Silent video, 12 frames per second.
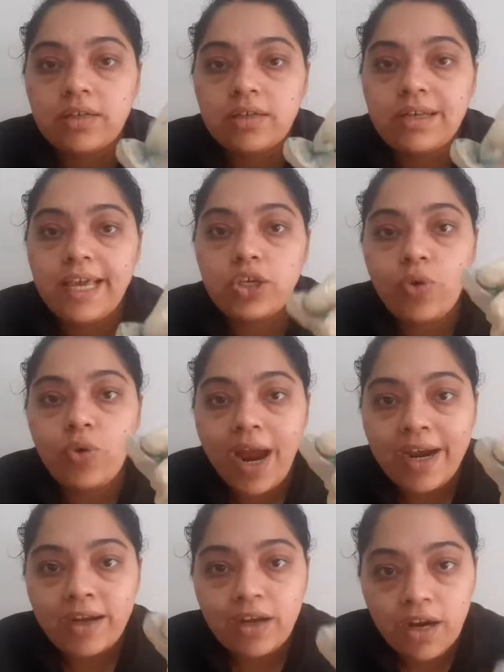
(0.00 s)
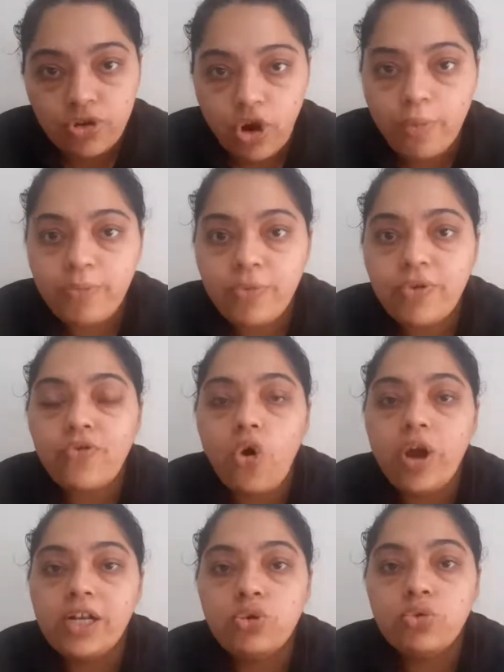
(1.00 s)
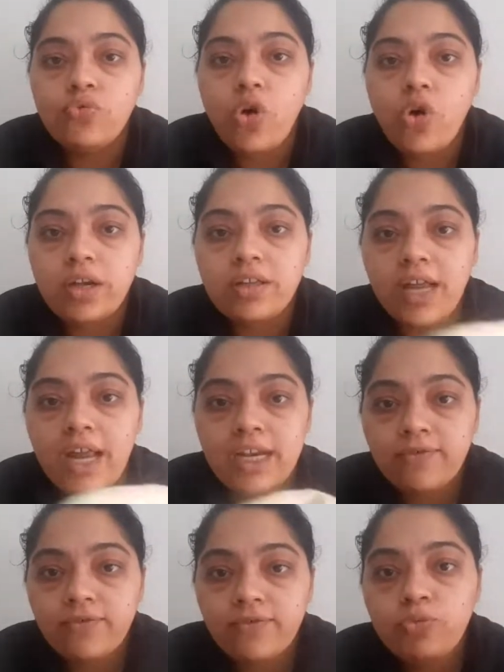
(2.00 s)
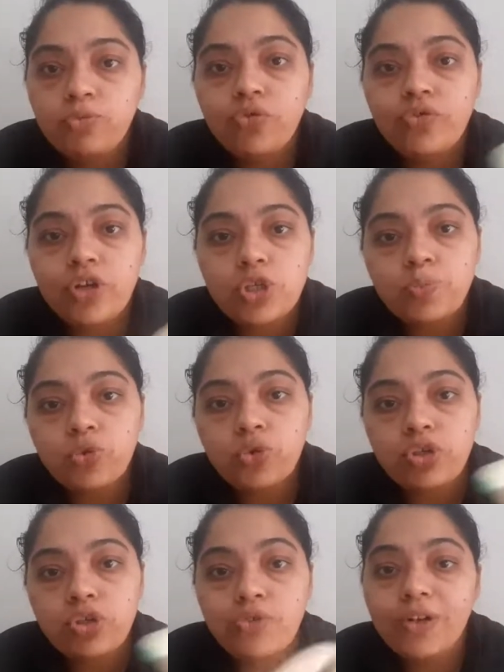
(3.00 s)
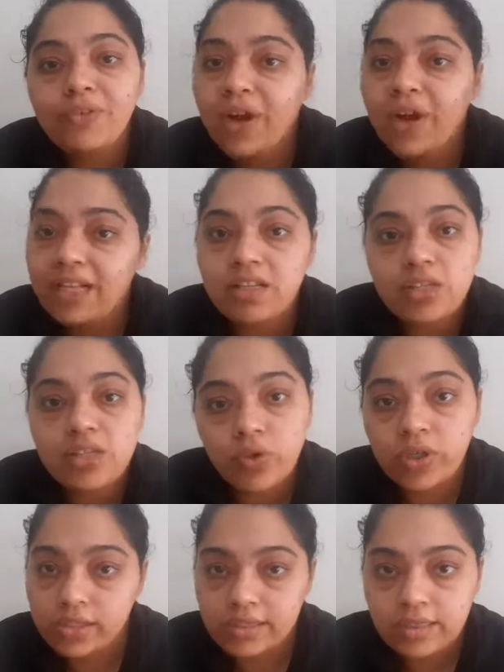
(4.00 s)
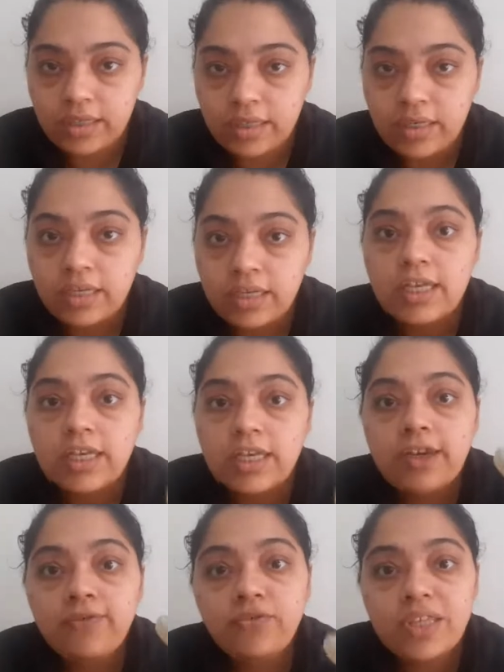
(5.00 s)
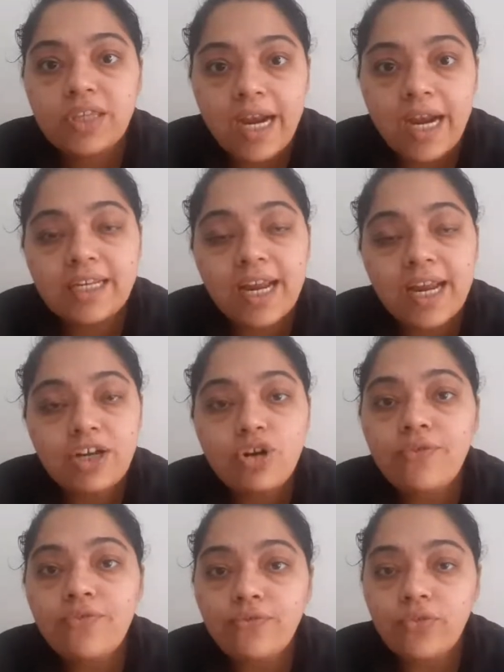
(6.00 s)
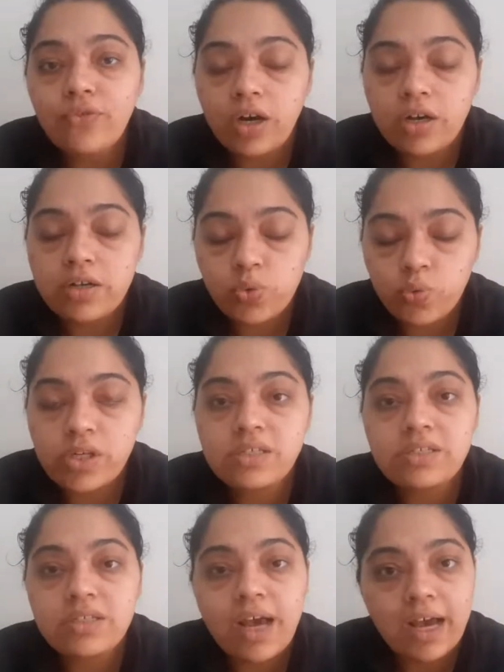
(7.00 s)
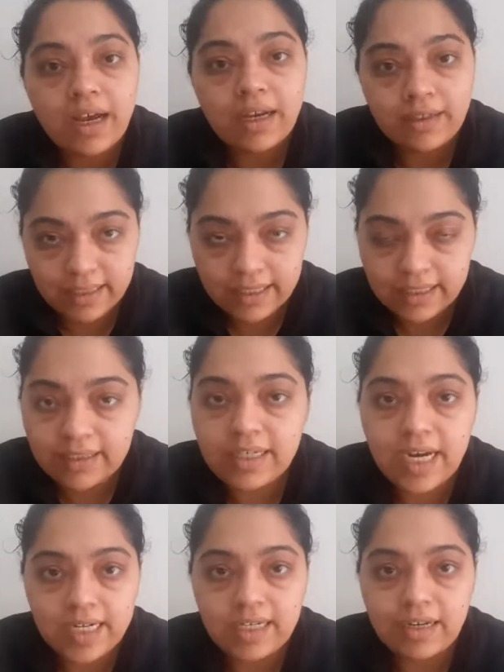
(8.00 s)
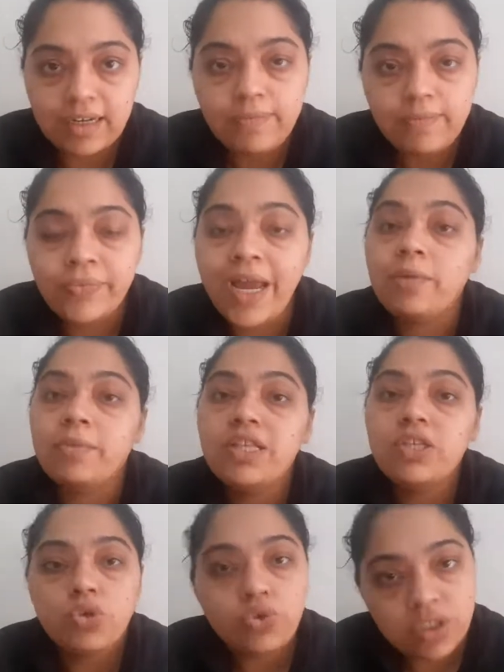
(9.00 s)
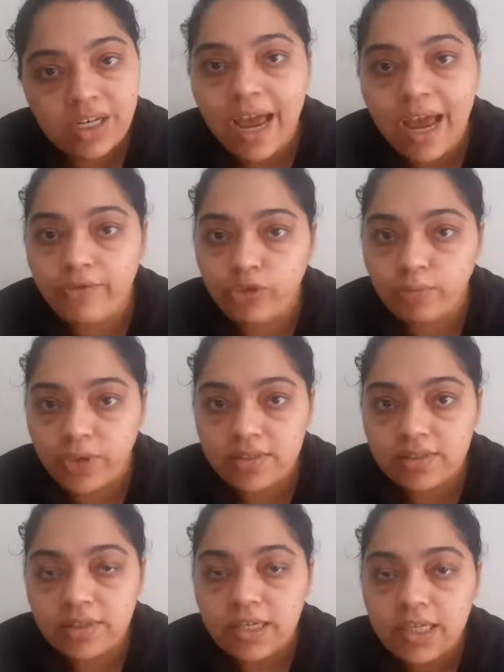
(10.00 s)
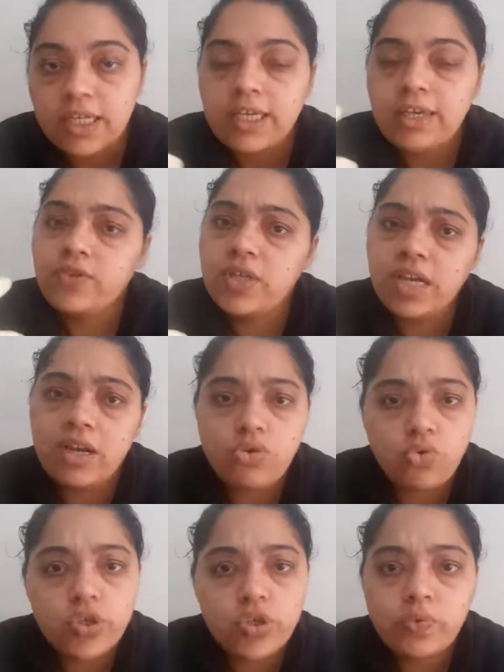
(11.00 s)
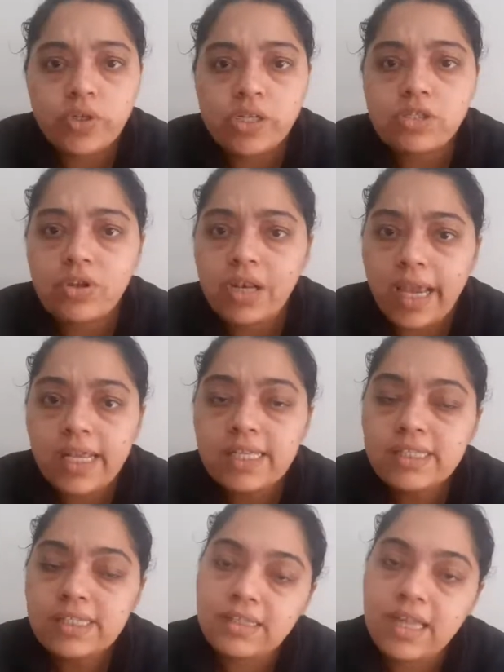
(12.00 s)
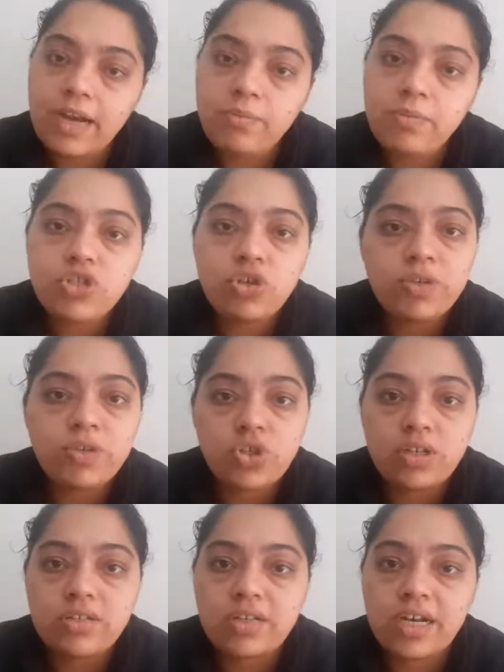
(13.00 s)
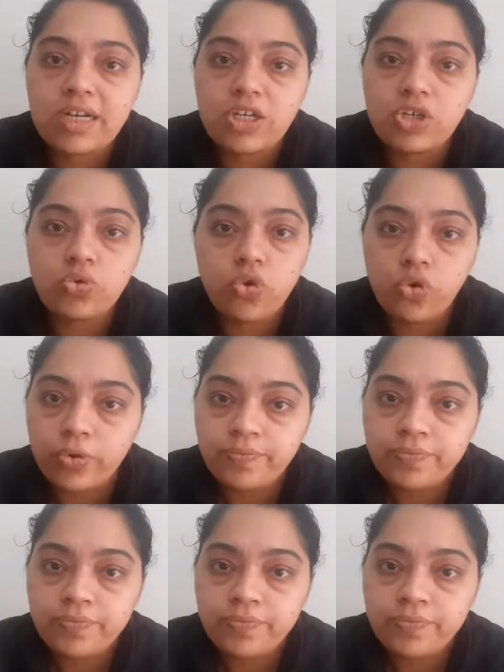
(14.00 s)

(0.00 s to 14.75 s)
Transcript: Like you add a drop of oil to water, and if you move your spoon, you will find the swirls. If that kind of swirls are created, that means you still have to mix. If there are no swirls or lines, that means your mixture is ready to go.